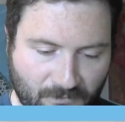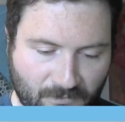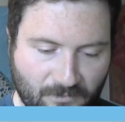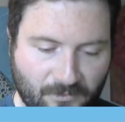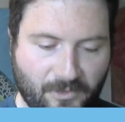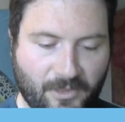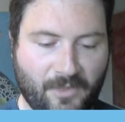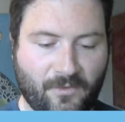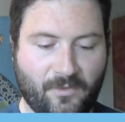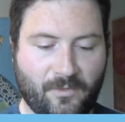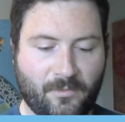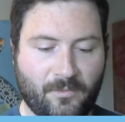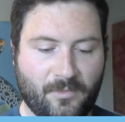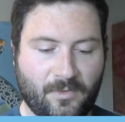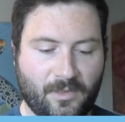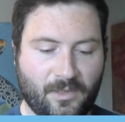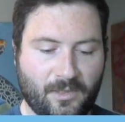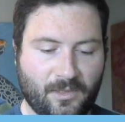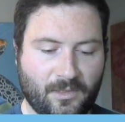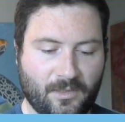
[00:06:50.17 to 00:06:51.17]
We'll give him
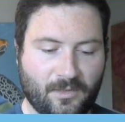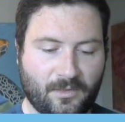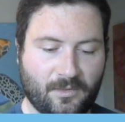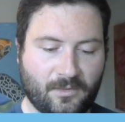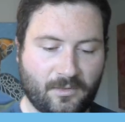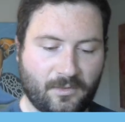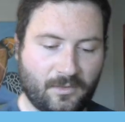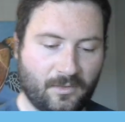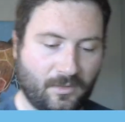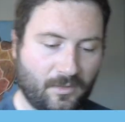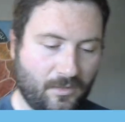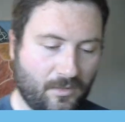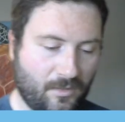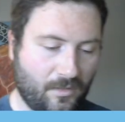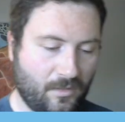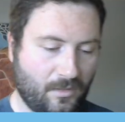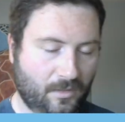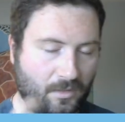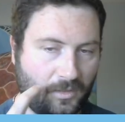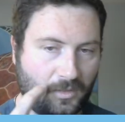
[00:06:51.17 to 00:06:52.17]

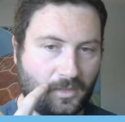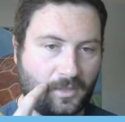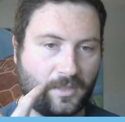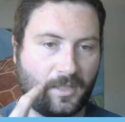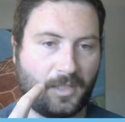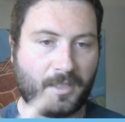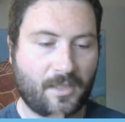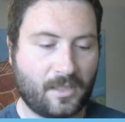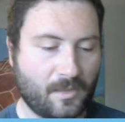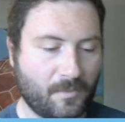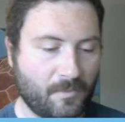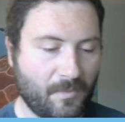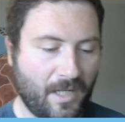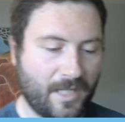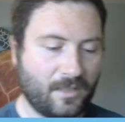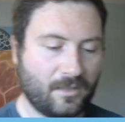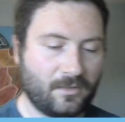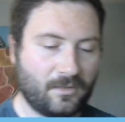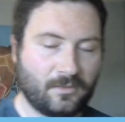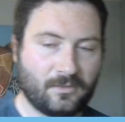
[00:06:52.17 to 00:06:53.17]
his like
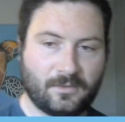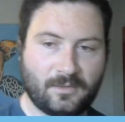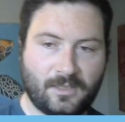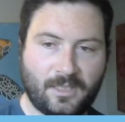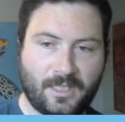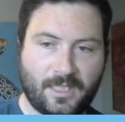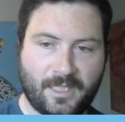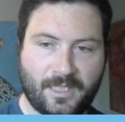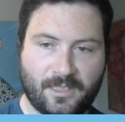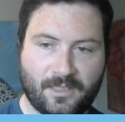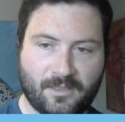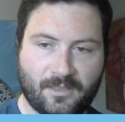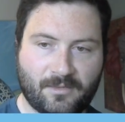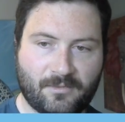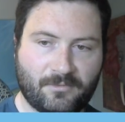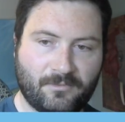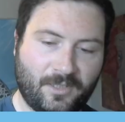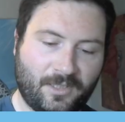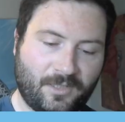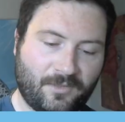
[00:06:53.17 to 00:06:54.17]
smile
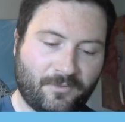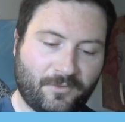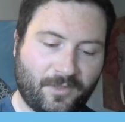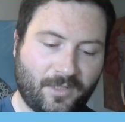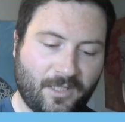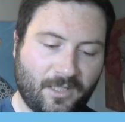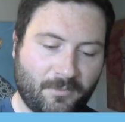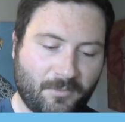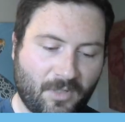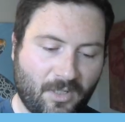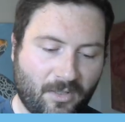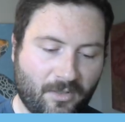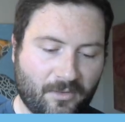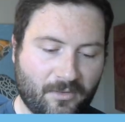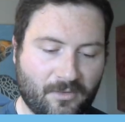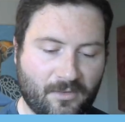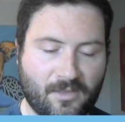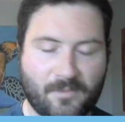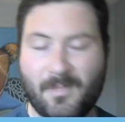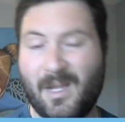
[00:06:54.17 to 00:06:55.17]
lines, which for him
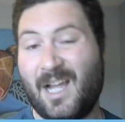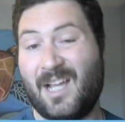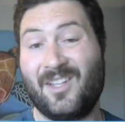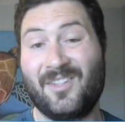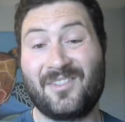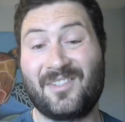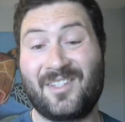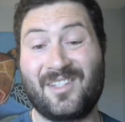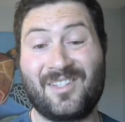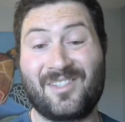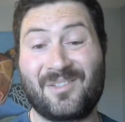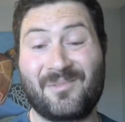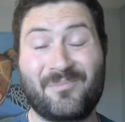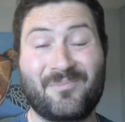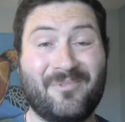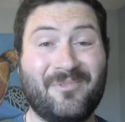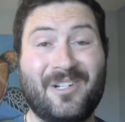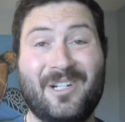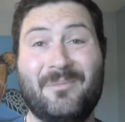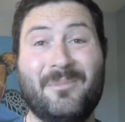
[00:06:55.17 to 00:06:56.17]
aren't smiles. He's
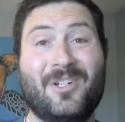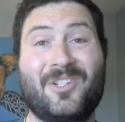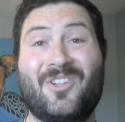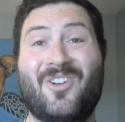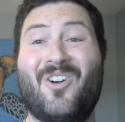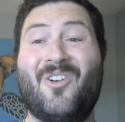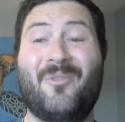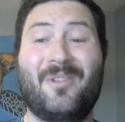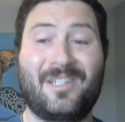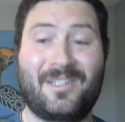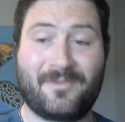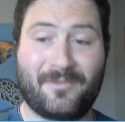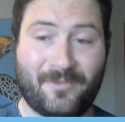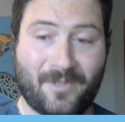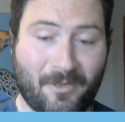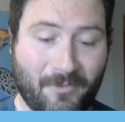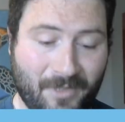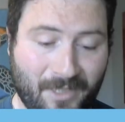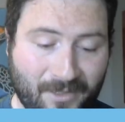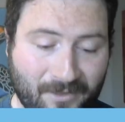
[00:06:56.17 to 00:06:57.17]
pretty much always
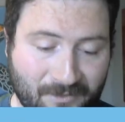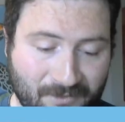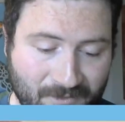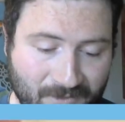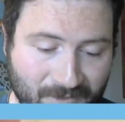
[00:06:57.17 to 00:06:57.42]
frowning.